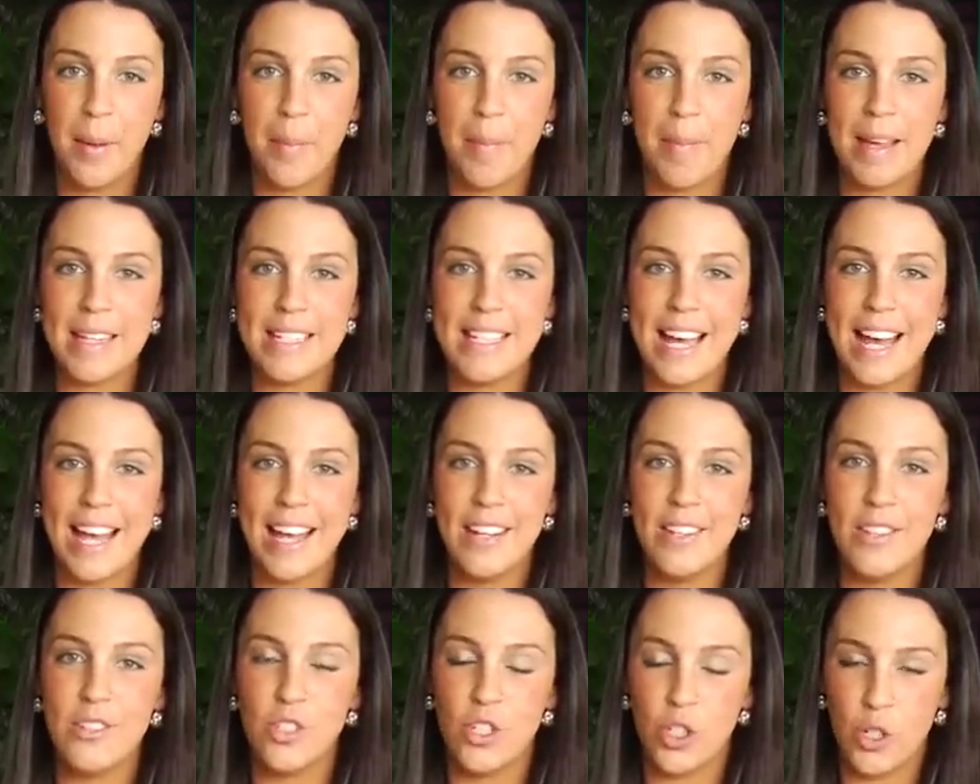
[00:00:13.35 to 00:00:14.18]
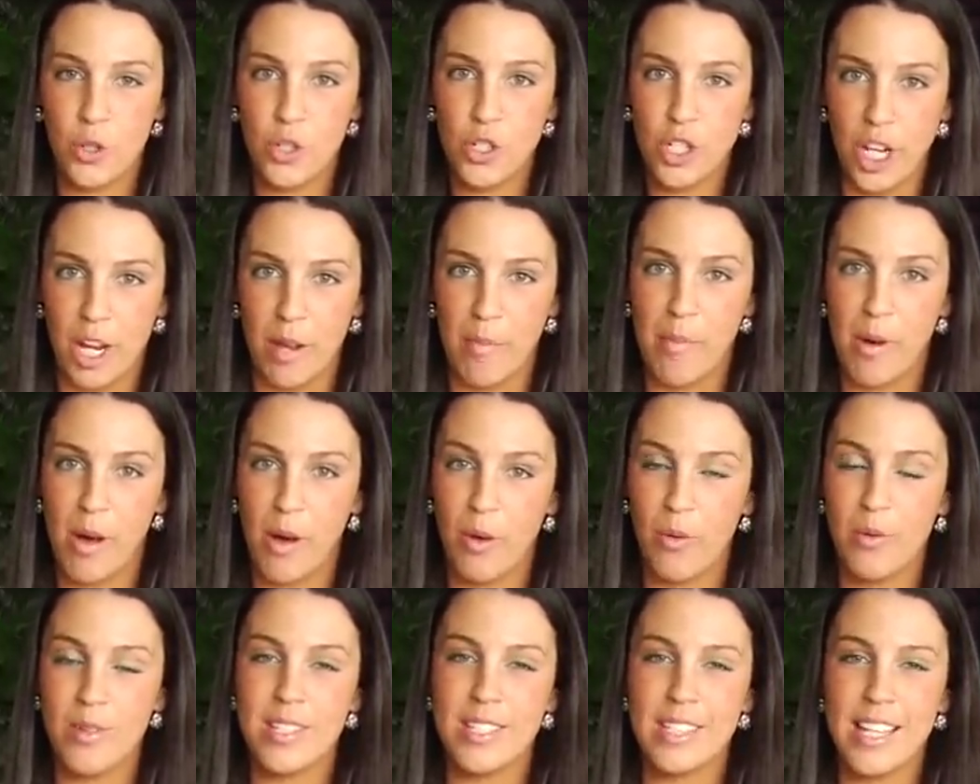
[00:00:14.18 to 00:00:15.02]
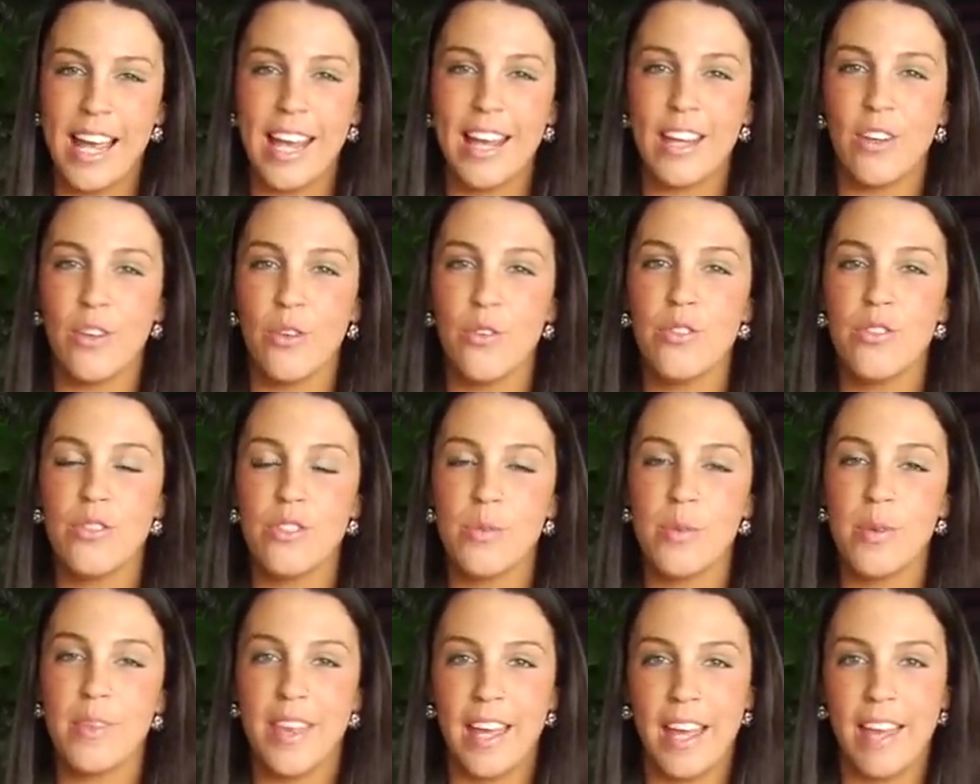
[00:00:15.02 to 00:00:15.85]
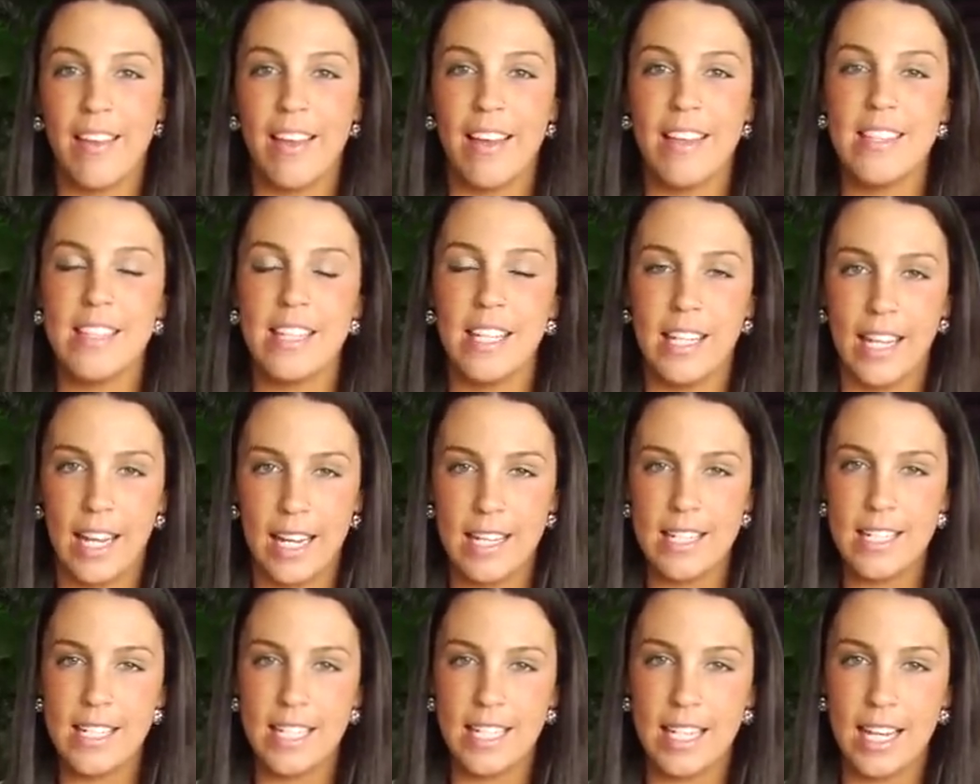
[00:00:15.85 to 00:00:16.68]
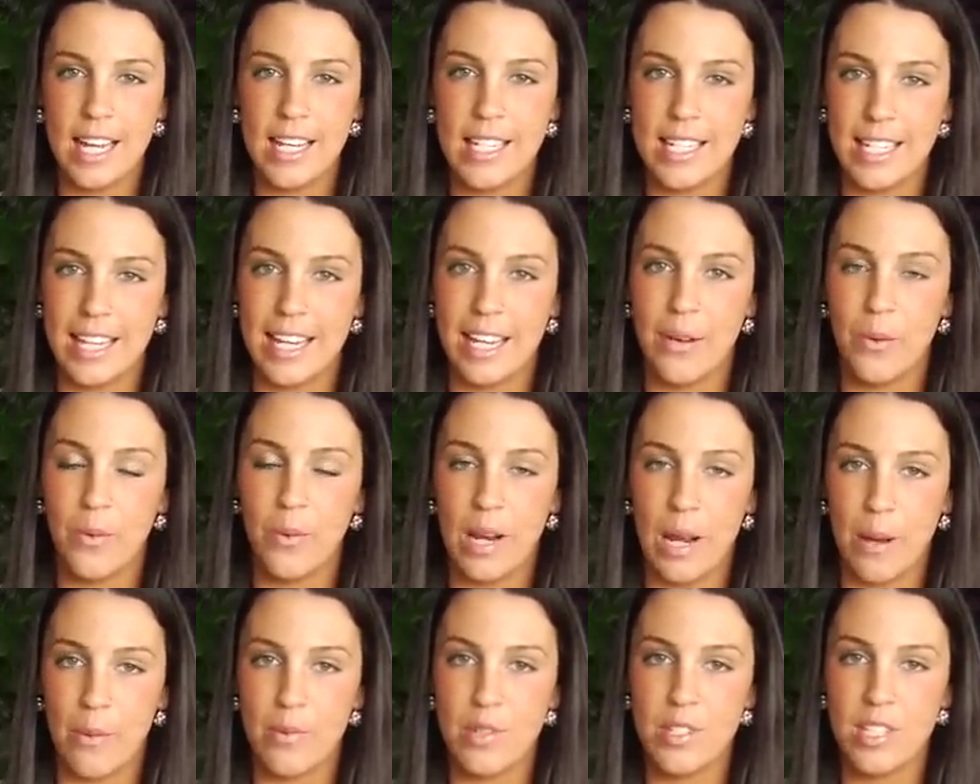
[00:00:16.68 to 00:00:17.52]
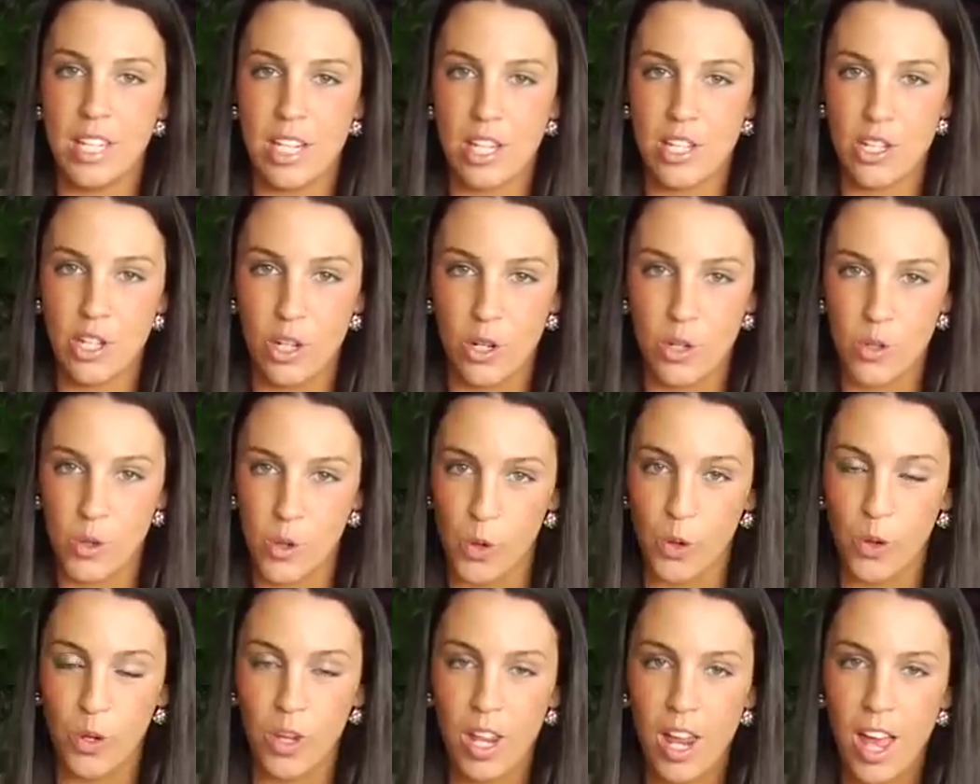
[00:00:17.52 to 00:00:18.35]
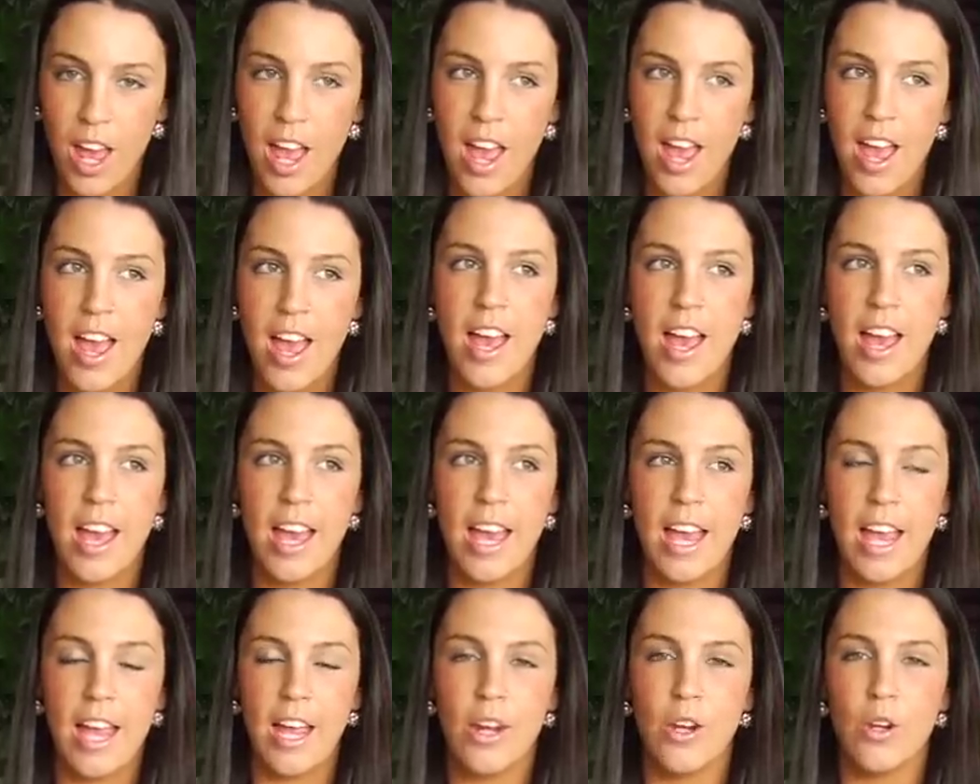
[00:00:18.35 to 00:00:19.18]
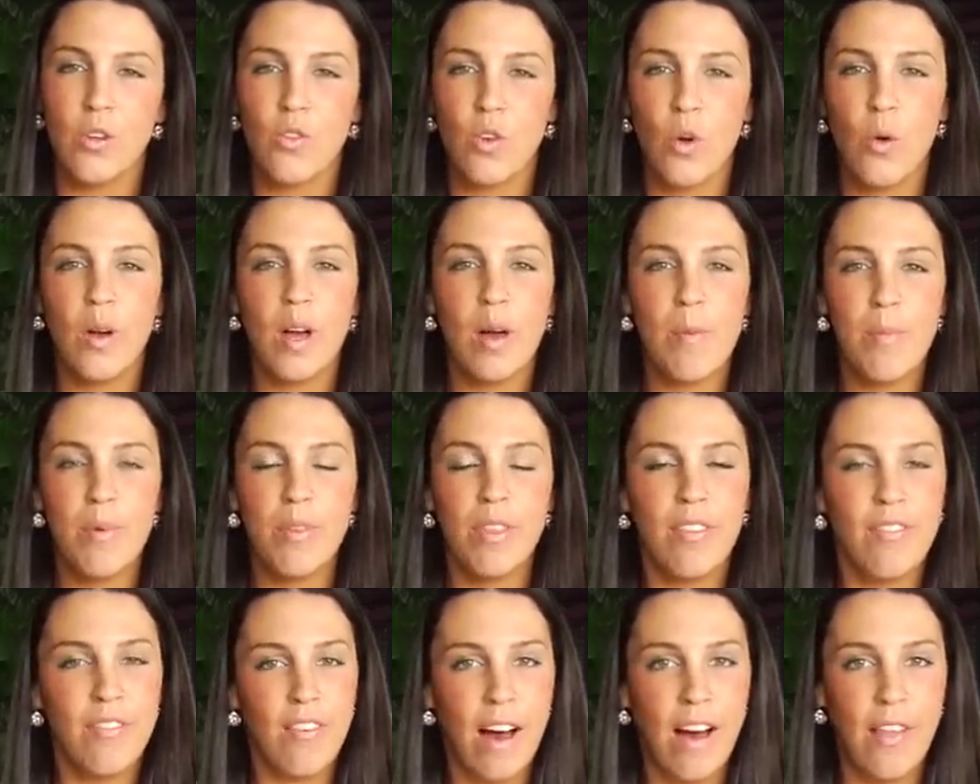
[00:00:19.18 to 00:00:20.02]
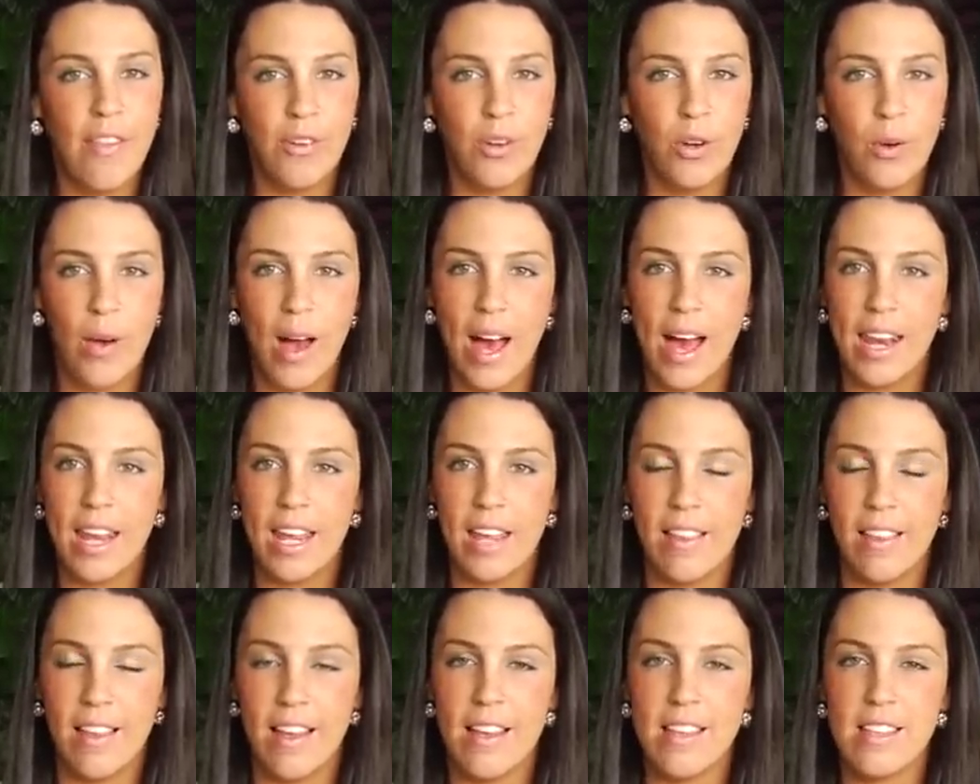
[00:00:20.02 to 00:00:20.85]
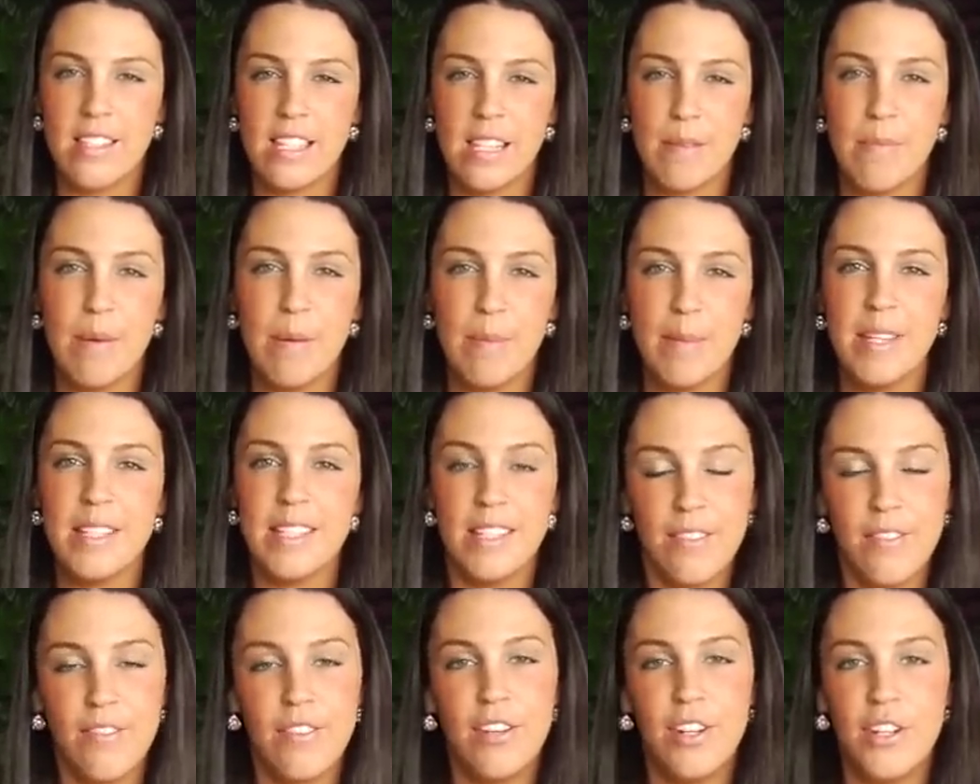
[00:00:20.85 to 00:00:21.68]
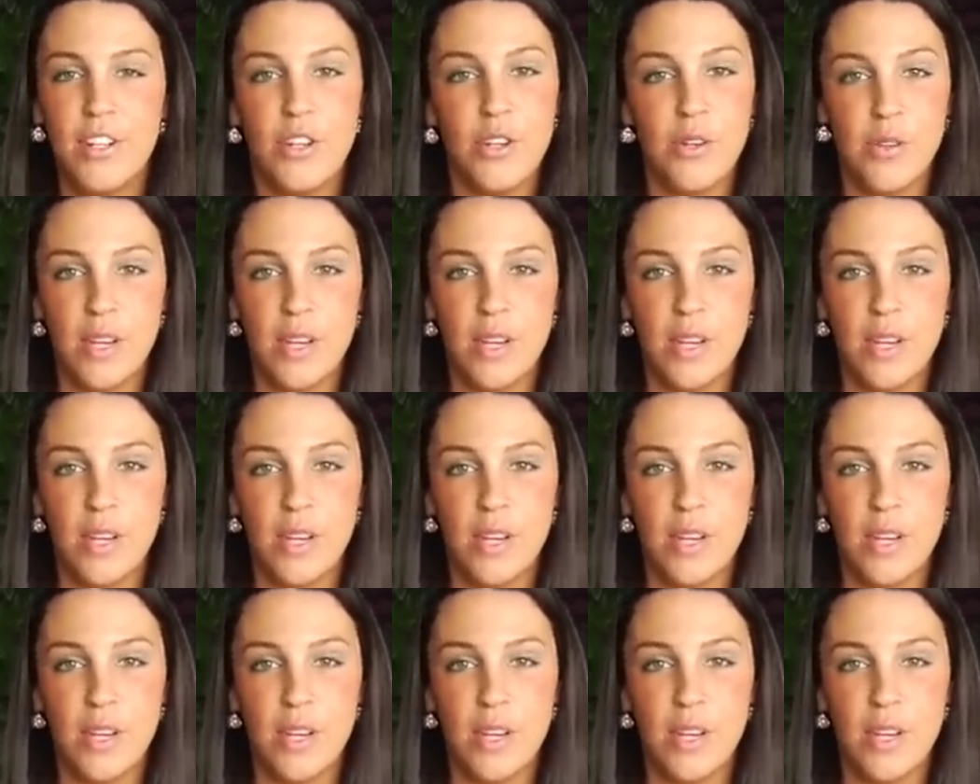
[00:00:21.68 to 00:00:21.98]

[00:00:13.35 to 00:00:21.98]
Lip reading: My dad, Joe Shambo, was diagnosed with ALS in 1998 when I was 6 years old. And growing up with a father who had ALS, it made me different and